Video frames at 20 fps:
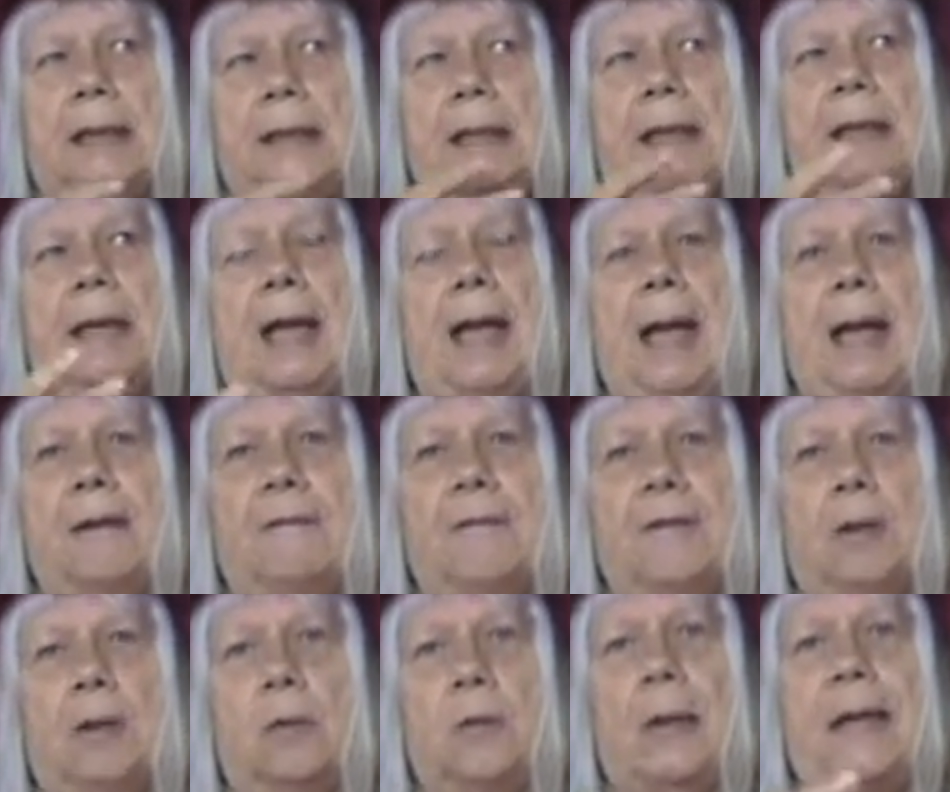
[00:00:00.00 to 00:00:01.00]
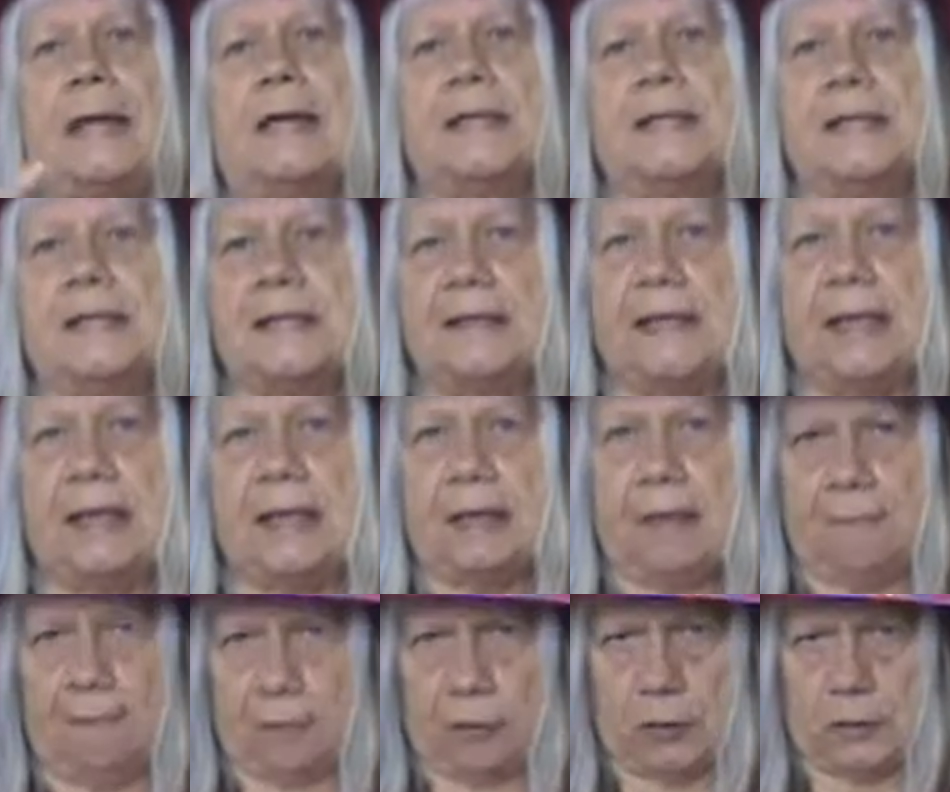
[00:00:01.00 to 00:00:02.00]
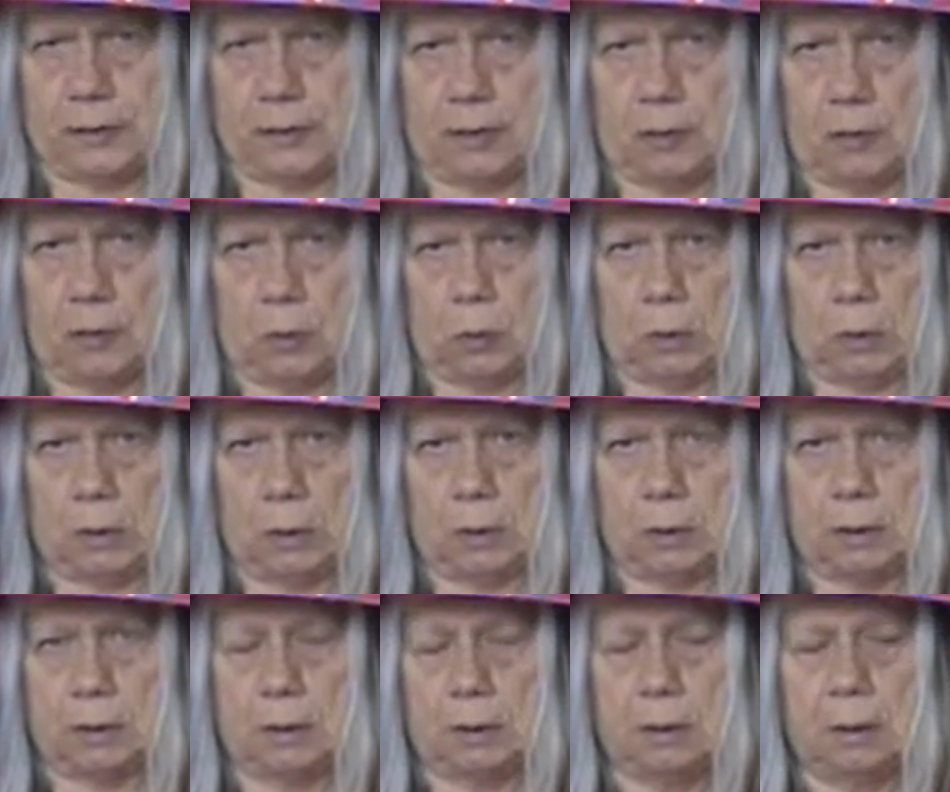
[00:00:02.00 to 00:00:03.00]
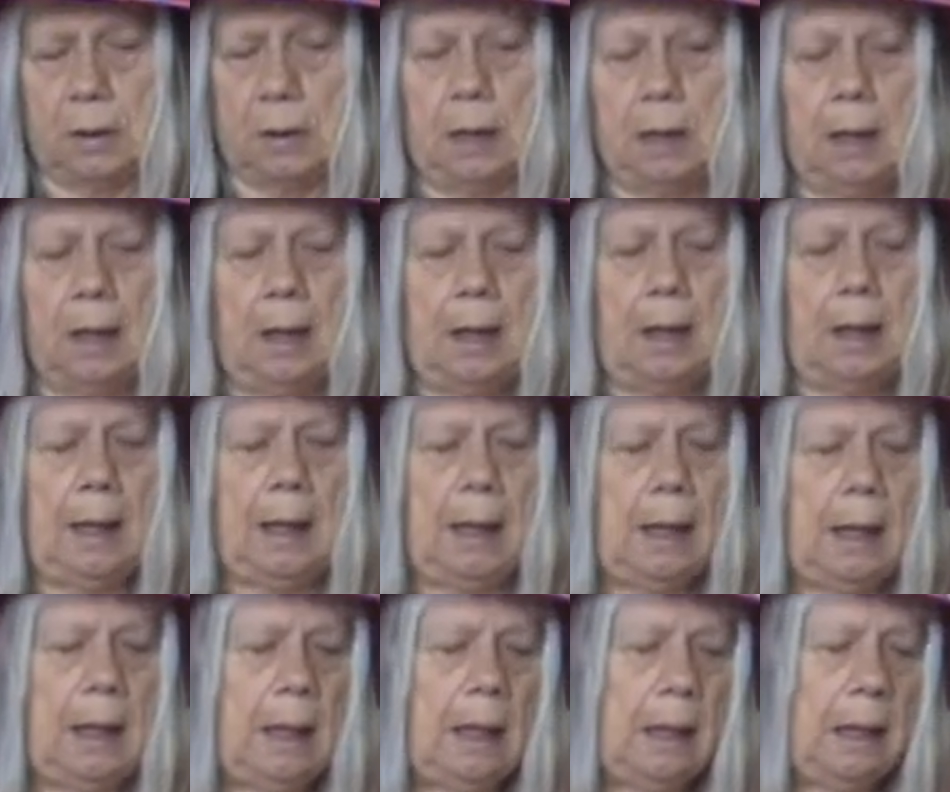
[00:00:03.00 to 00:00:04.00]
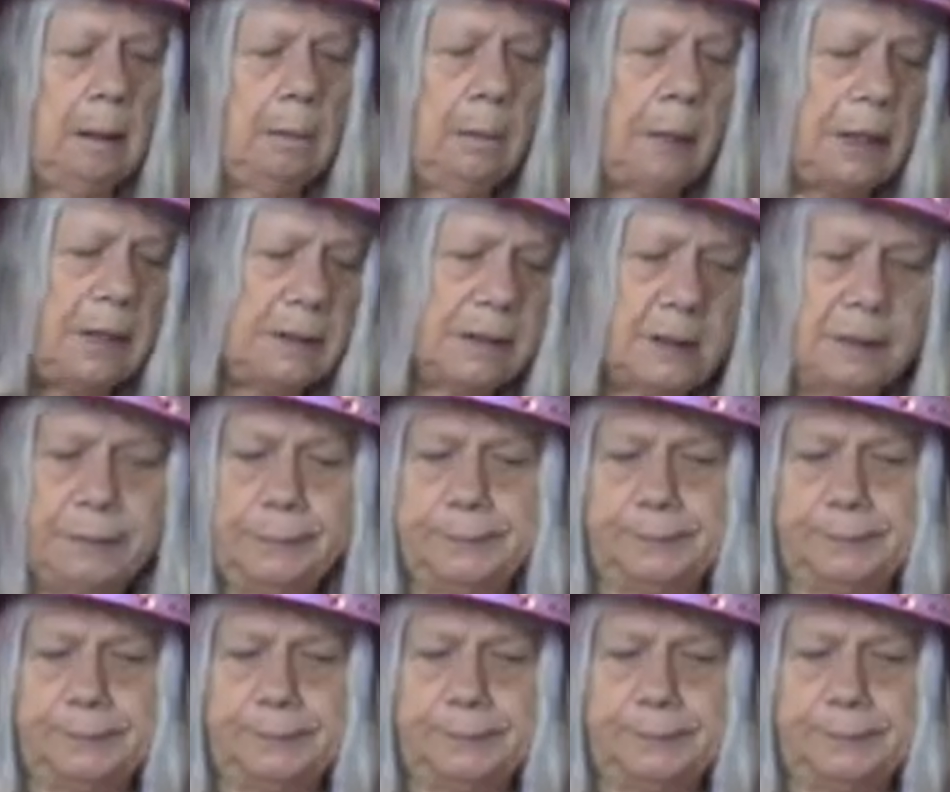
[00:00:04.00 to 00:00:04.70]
didn't have the greatest singing voice in the world. But,